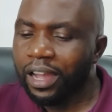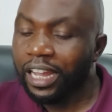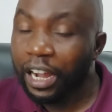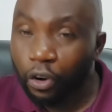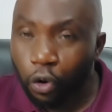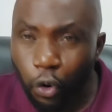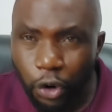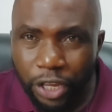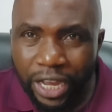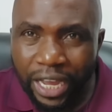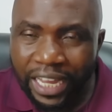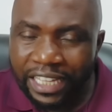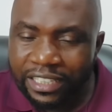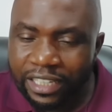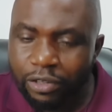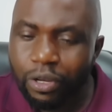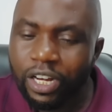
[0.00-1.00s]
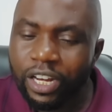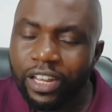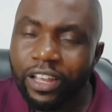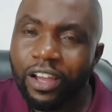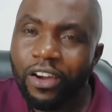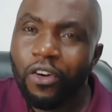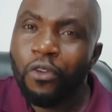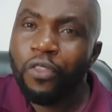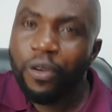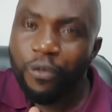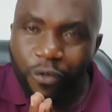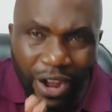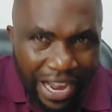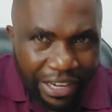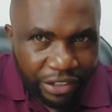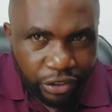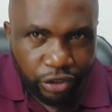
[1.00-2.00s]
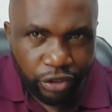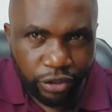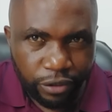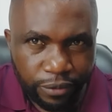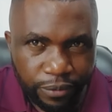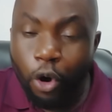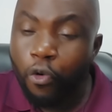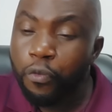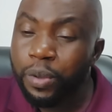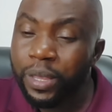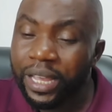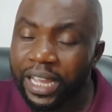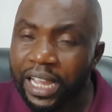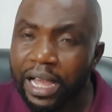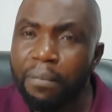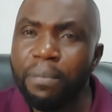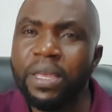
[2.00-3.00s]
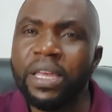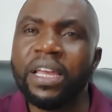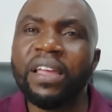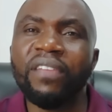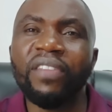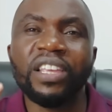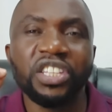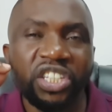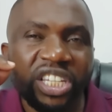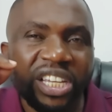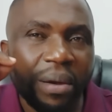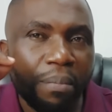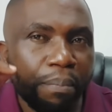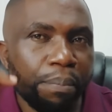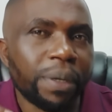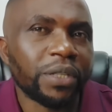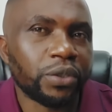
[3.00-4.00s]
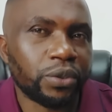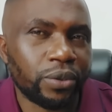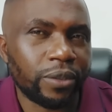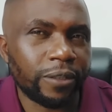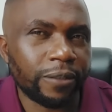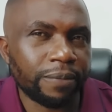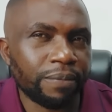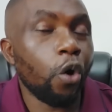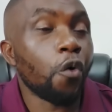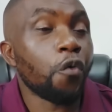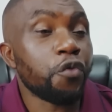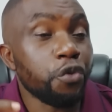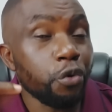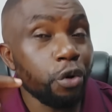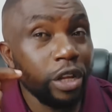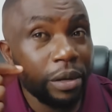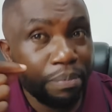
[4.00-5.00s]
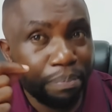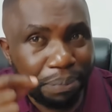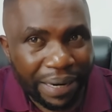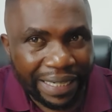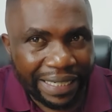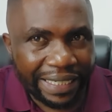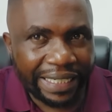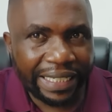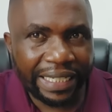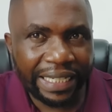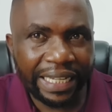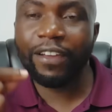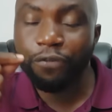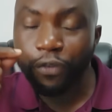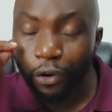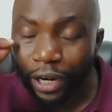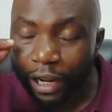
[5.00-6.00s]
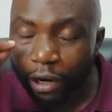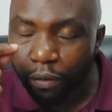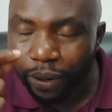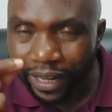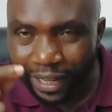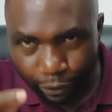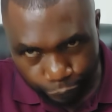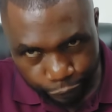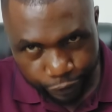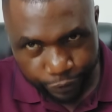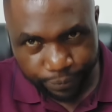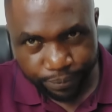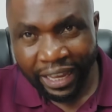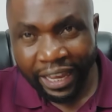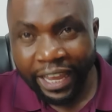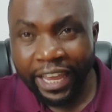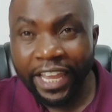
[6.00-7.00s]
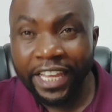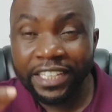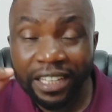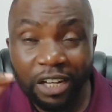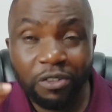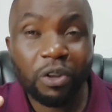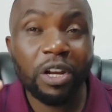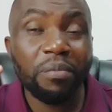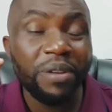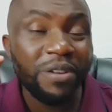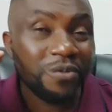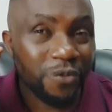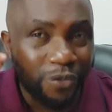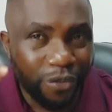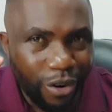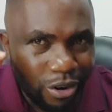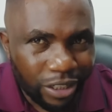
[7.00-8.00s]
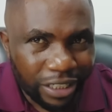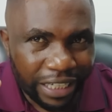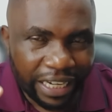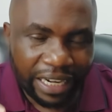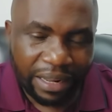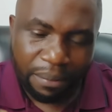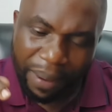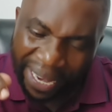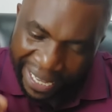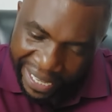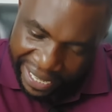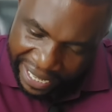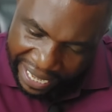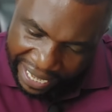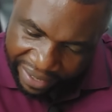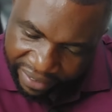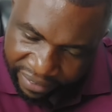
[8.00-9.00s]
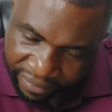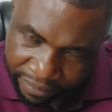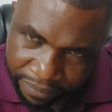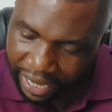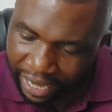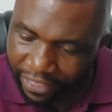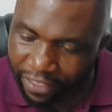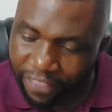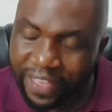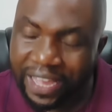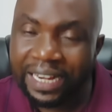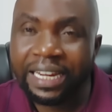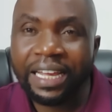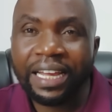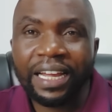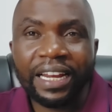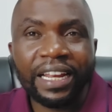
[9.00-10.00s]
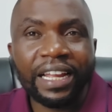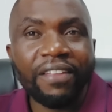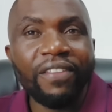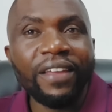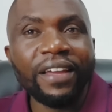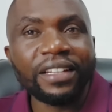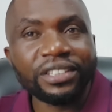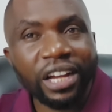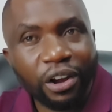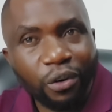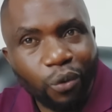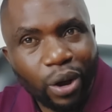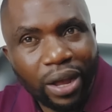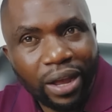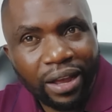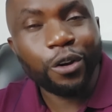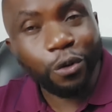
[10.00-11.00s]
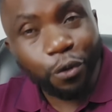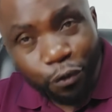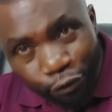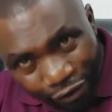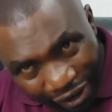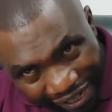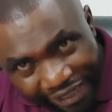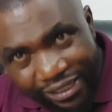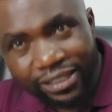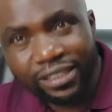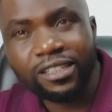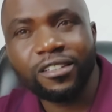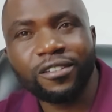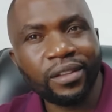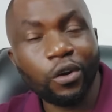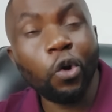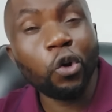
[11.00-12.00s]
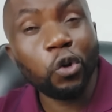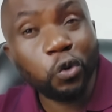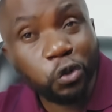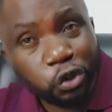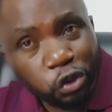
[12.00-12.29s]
Gakuya is actually on the verge of becoming the chairperson of UDA party for Nairobi County. He's actually being fronted by none other than Rigathi Gachagua to fight or to